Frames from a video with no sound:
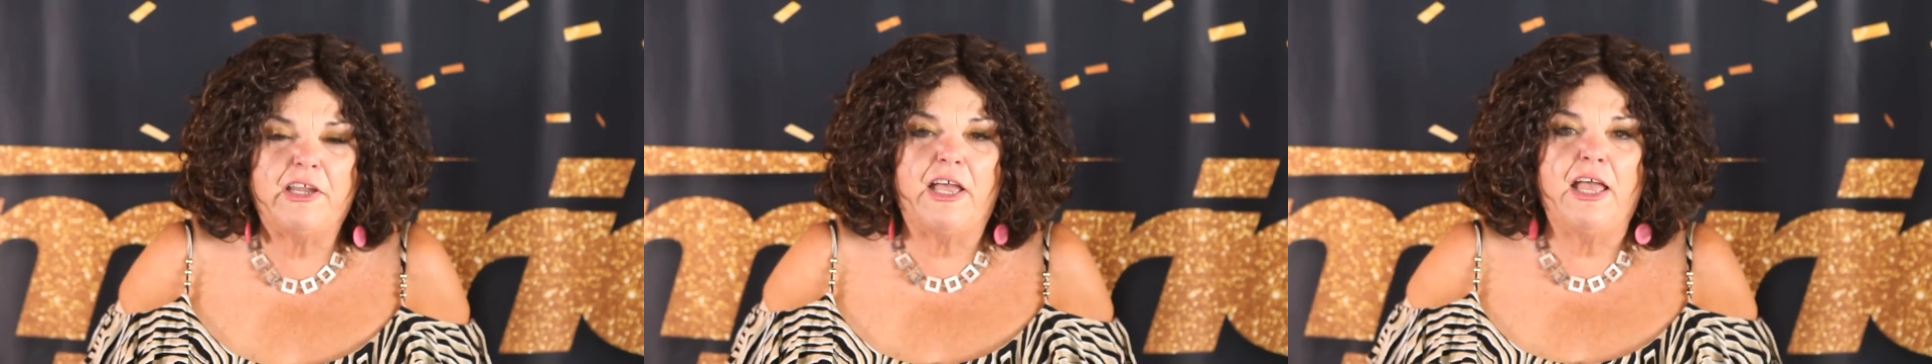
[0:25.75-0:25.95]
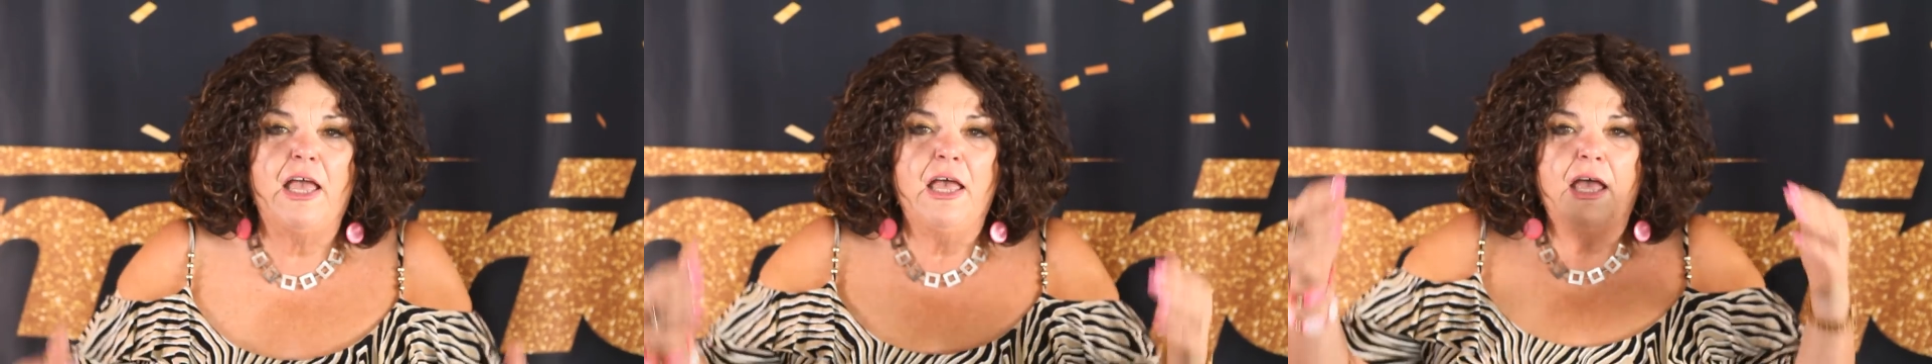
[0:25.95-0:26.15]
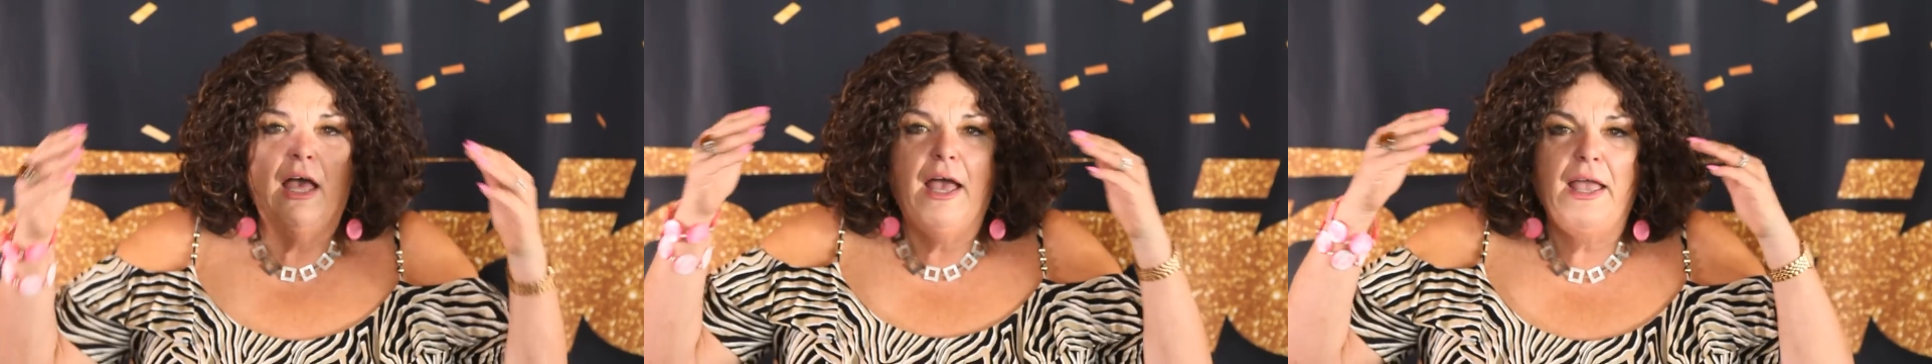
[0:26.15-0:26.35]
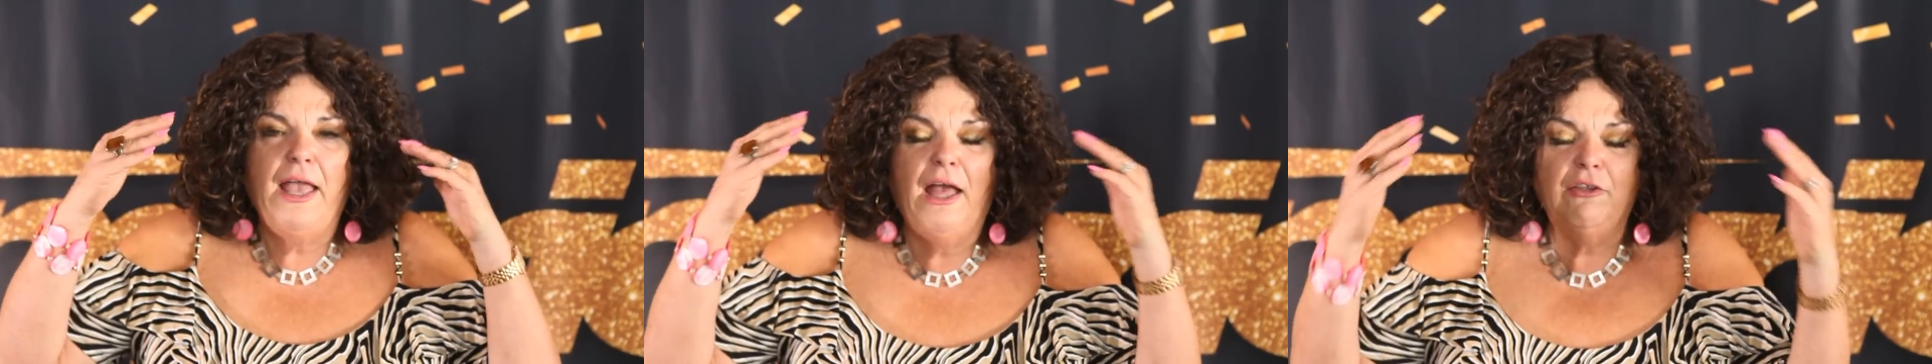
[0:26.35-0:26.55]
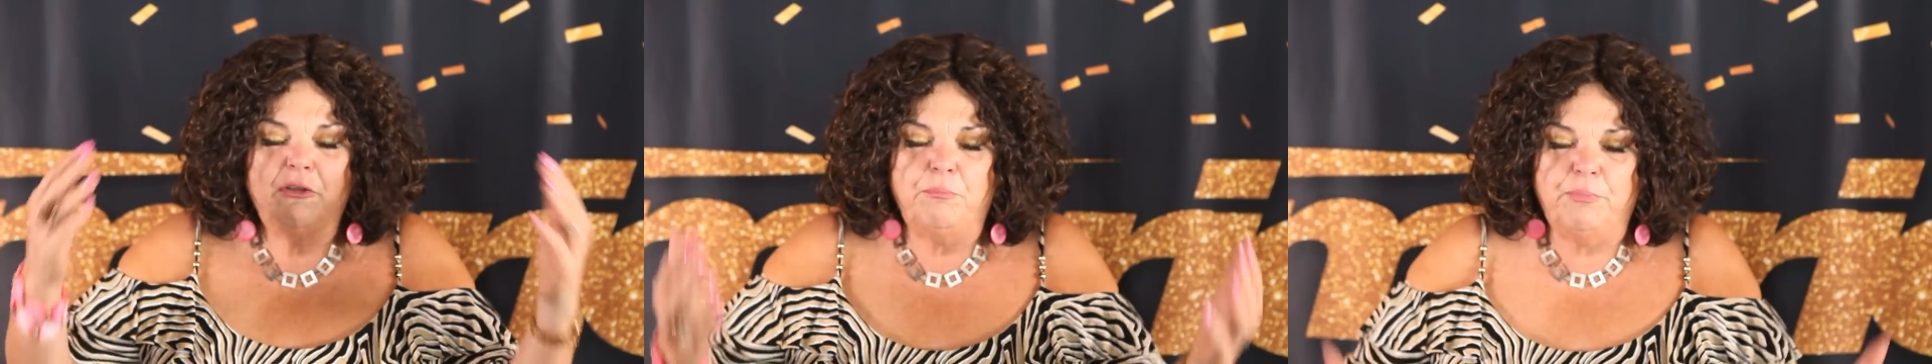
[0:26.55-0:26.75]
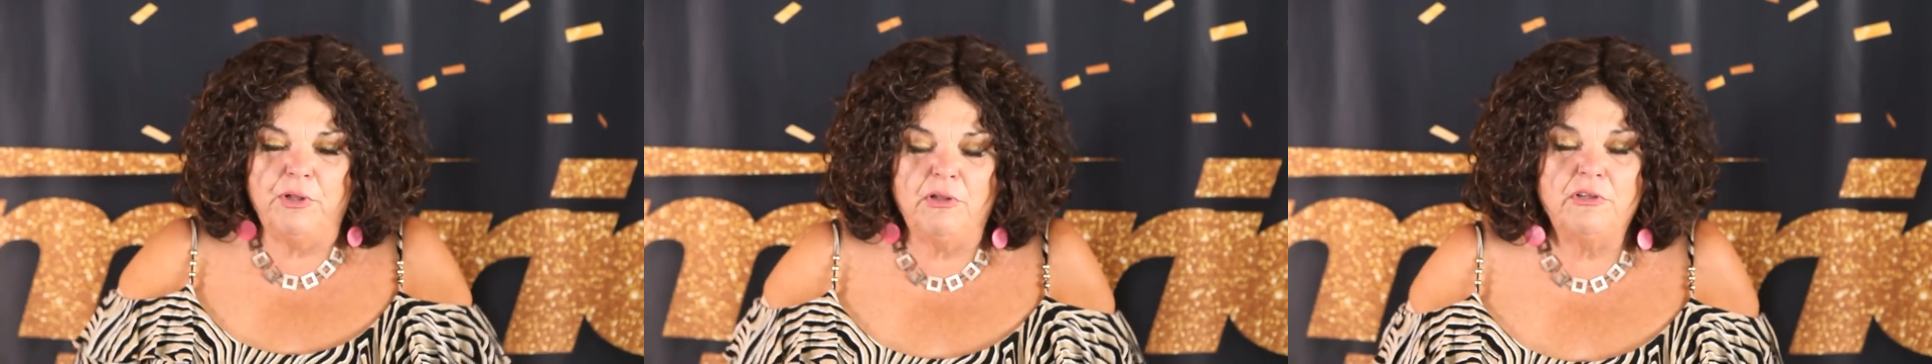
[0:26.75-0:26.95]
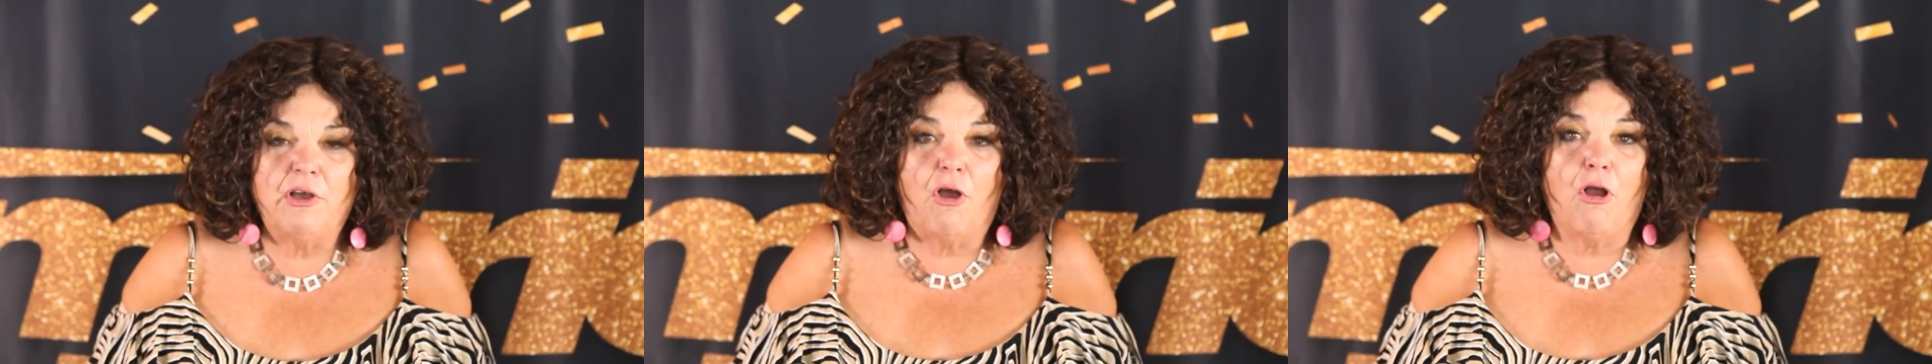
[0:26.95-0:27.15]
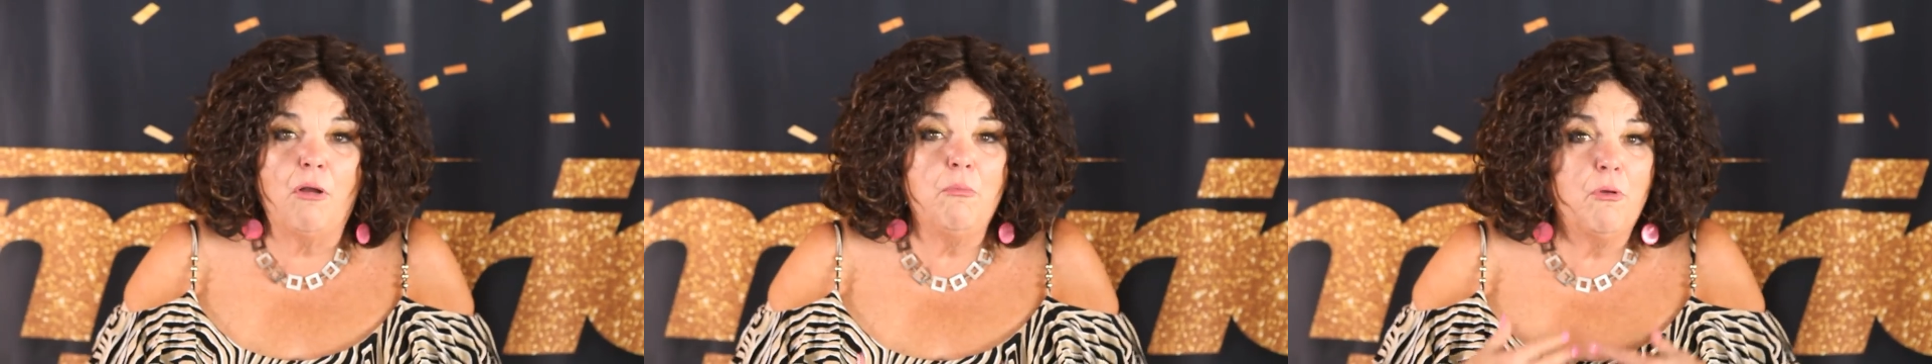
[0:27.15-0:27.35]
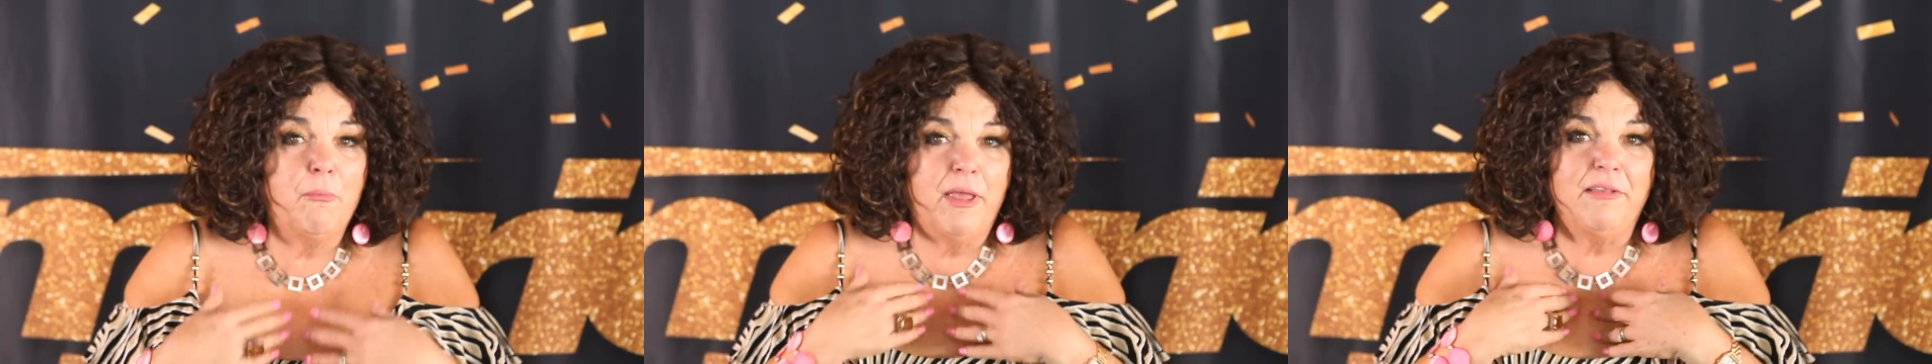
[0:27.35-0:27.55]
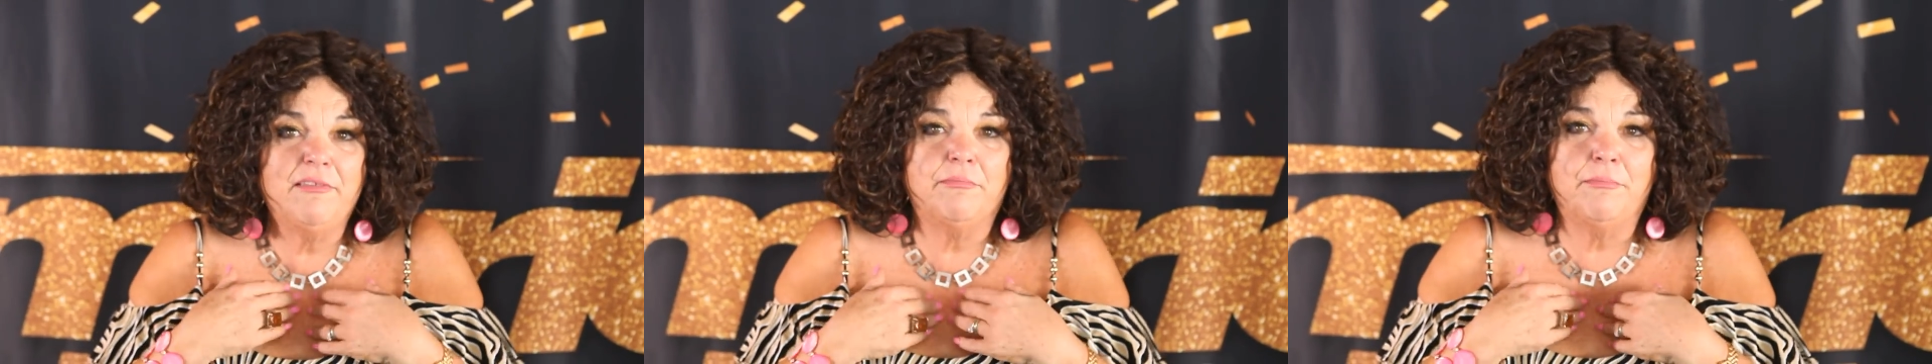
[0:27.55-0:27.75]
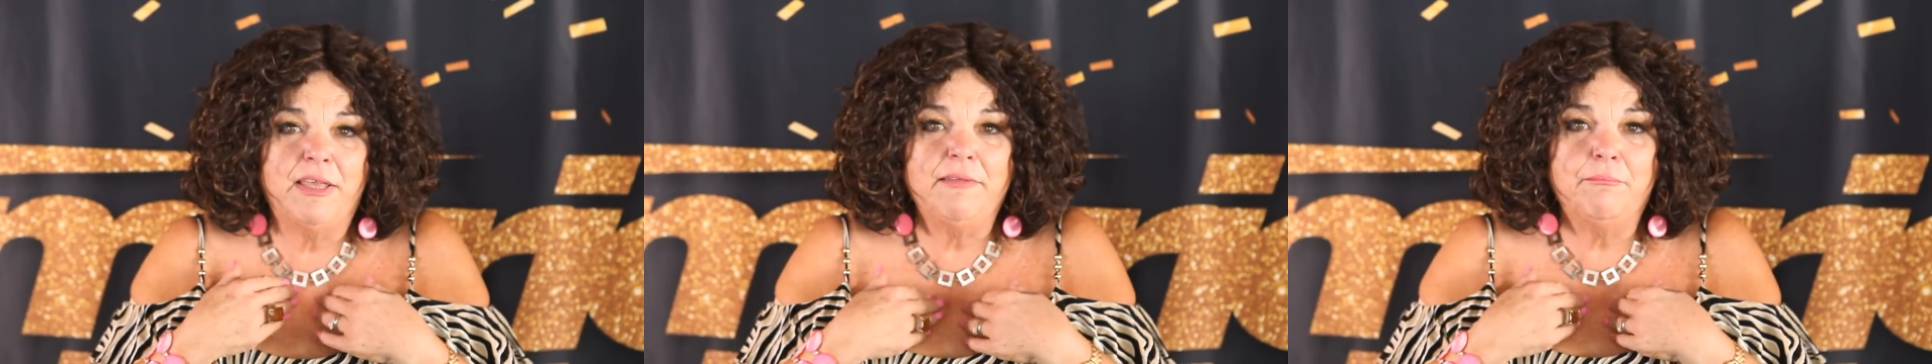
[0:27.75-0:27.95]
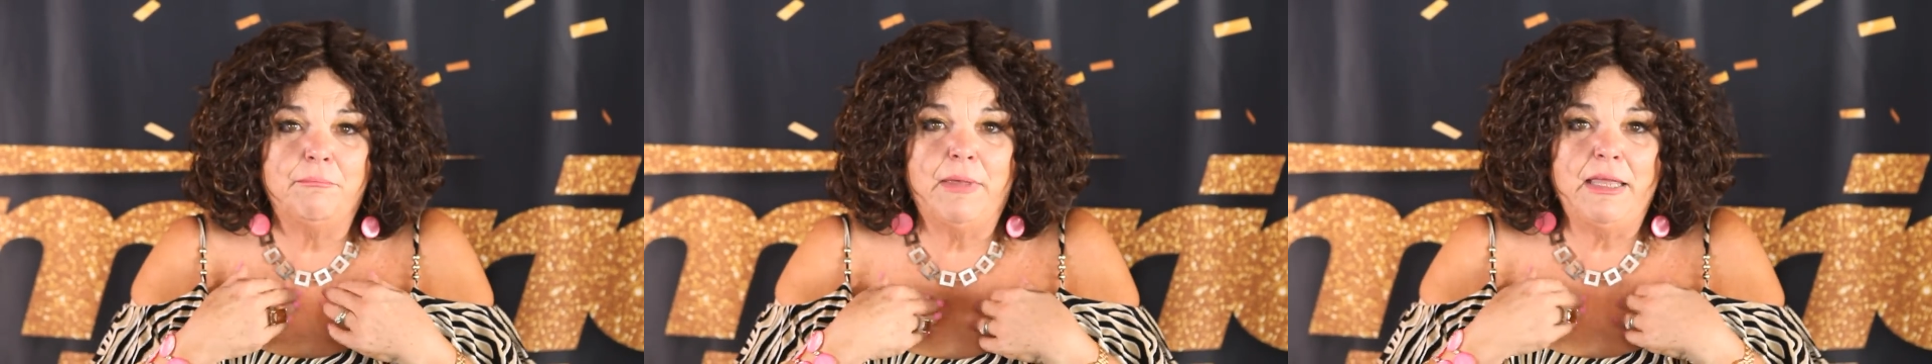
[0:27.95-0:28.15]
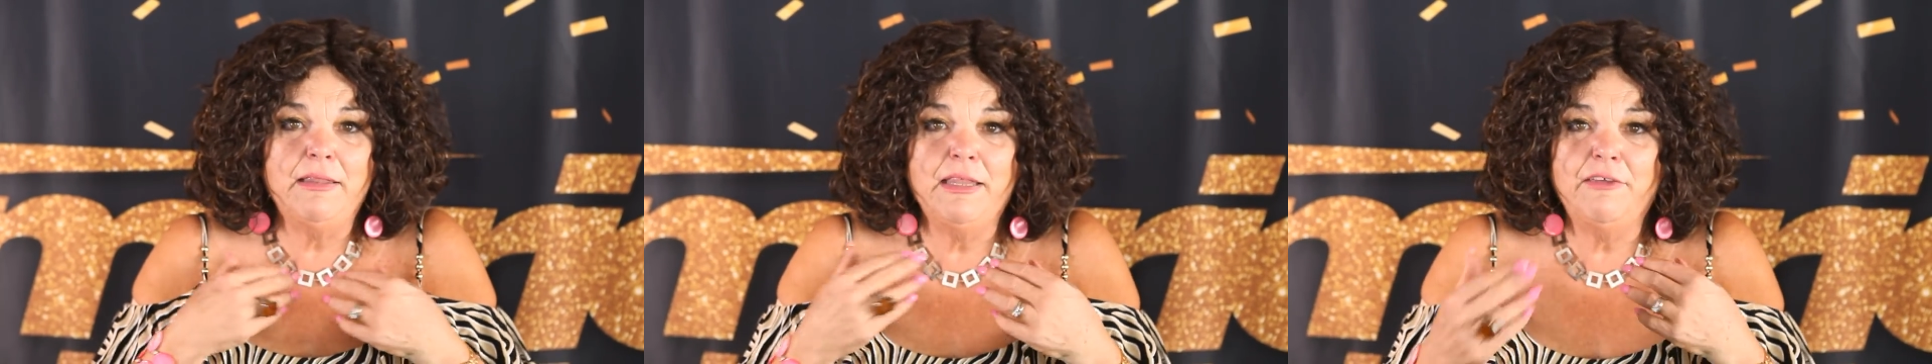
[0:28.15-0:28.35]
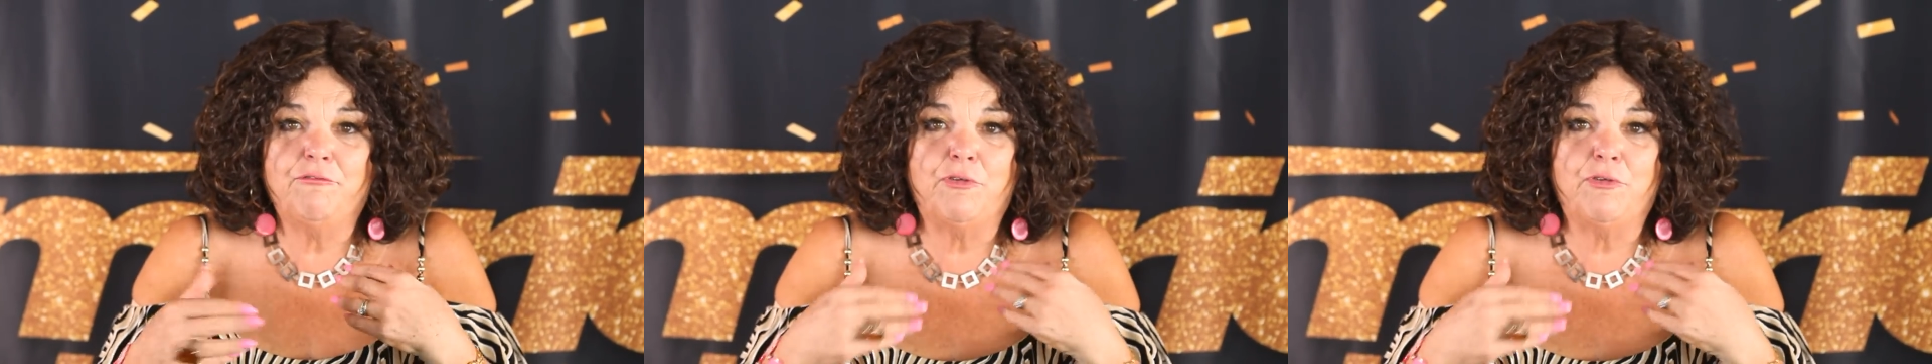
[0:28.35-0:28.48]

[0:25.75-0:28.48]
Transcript: I, I had to build armor mainly